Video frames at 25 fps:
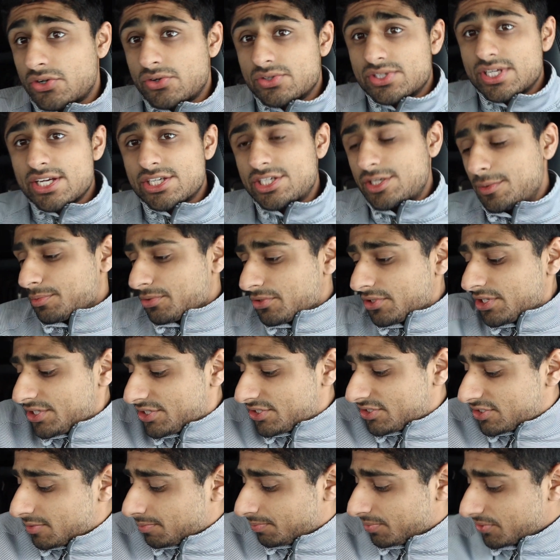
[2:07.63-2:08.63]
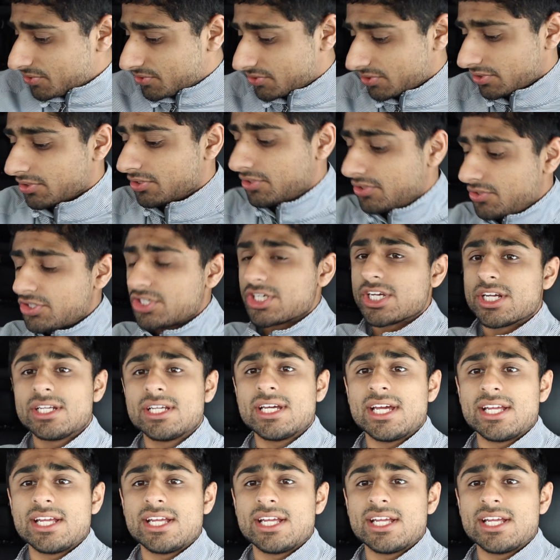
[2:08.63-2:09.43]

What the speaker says: it was actually a pretty simple solution.